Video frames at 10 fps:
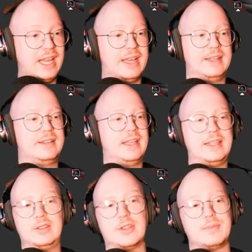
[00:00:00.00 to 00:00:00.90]
Uh,
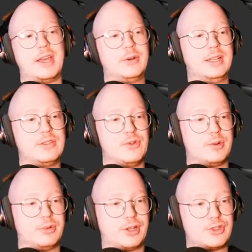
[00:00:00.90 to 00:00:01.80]
it doesn't matter. It's not
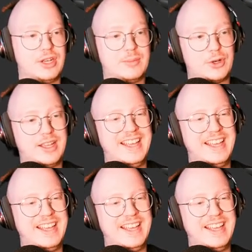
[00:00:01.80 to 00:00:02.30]
in production anymore.